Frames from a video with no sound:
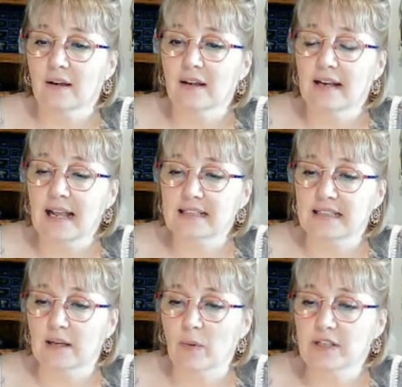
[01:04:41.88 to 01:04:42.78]

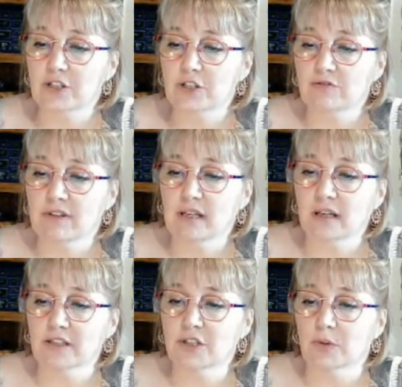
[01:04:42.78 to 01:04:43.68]
Leslie, when did you
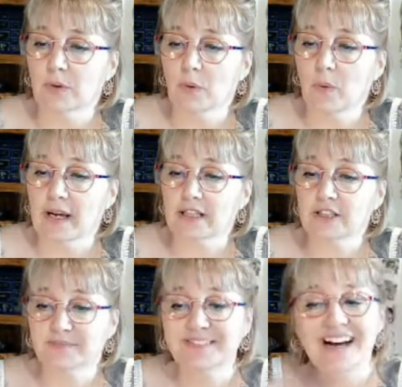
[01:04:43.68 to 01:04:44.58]
realise you were a witch?
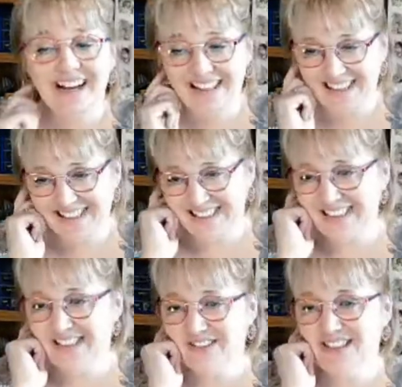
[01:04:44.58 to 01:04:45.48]
Man, that was an
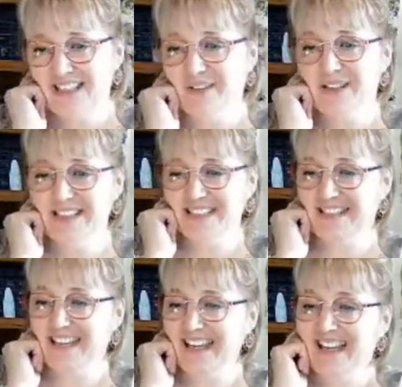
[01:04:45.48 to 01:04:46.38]
interesting question
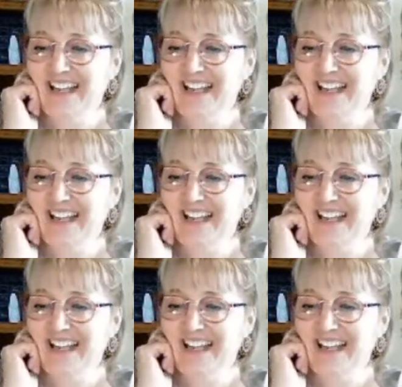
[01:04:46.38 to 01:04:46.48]
there.